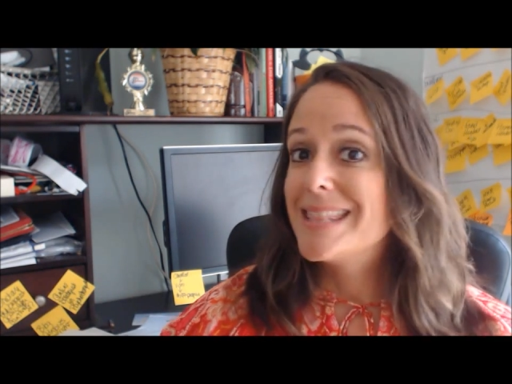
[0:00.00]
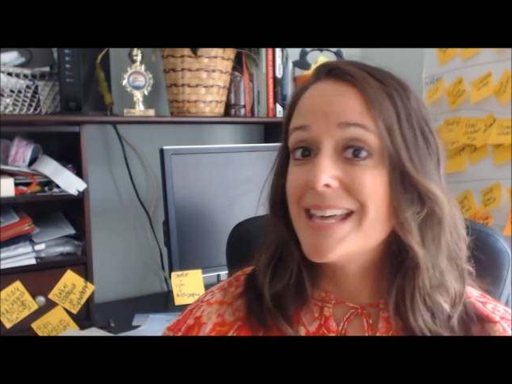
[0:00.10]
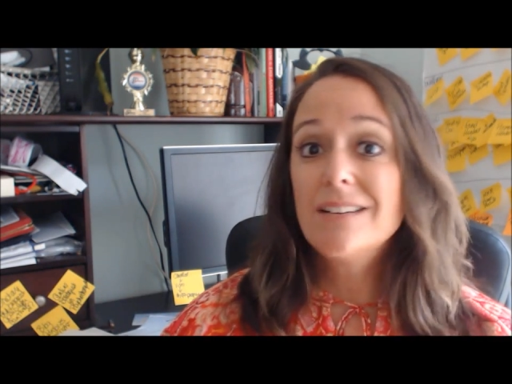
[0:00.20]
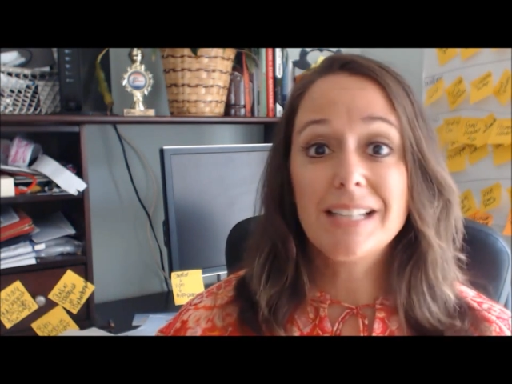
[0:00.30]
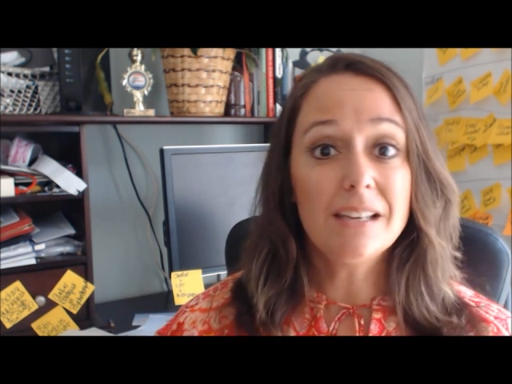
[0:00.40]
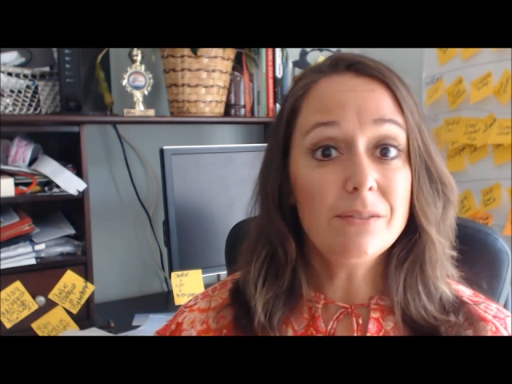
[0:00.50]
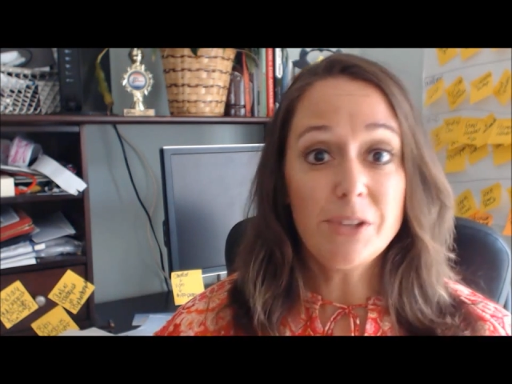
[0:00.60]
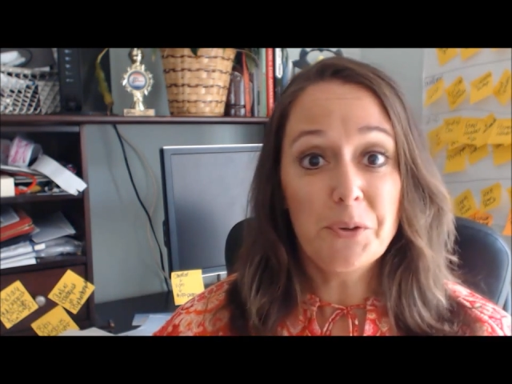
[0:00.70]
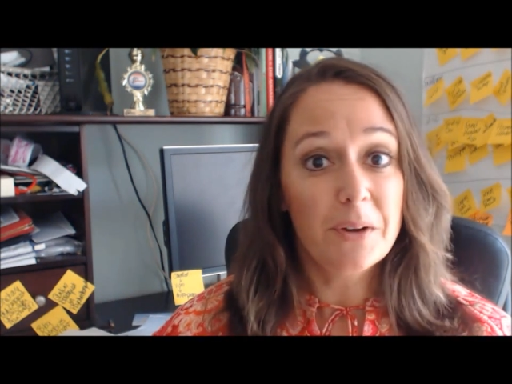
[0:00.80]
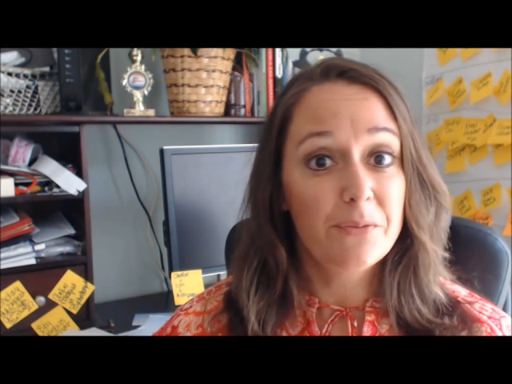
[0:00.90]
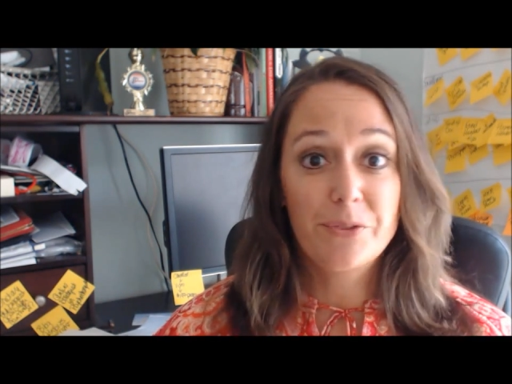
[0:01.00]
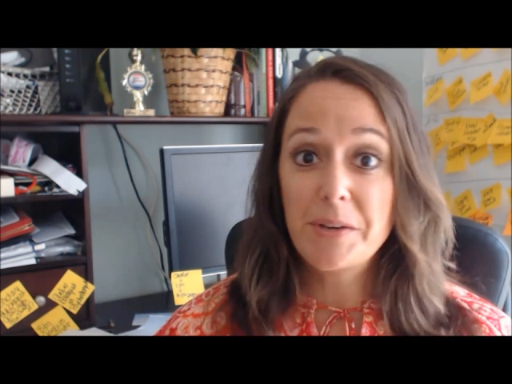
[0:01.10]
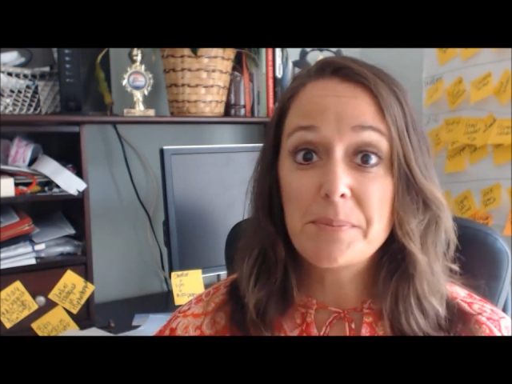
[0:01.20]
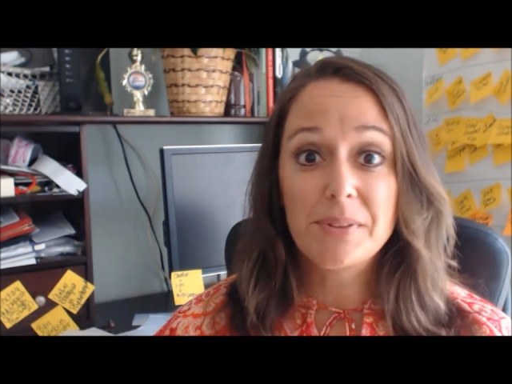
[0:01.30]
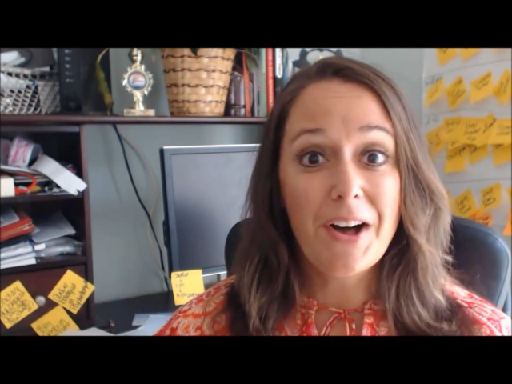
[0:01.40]
they'll give you a
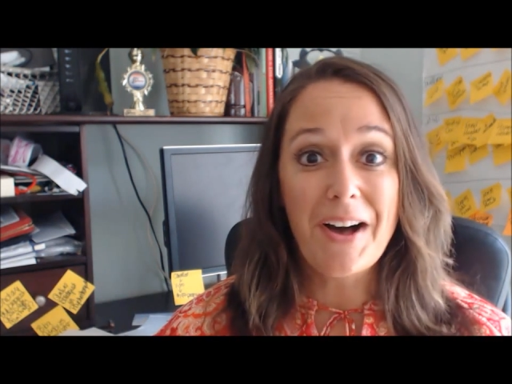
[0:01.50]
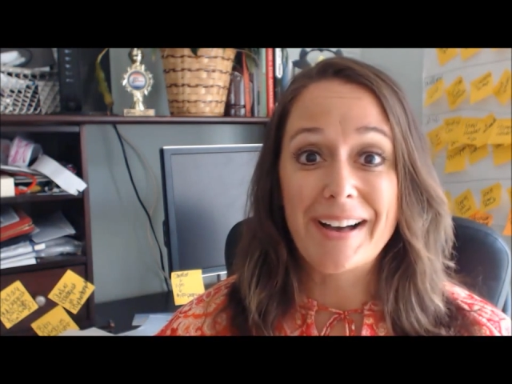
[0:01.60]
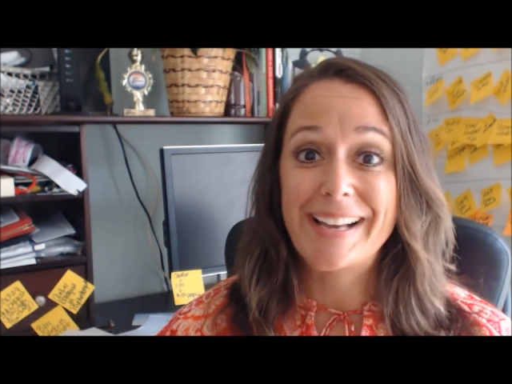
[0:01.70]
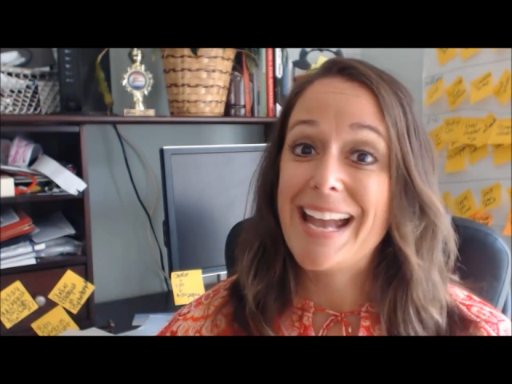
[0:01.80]
free blog,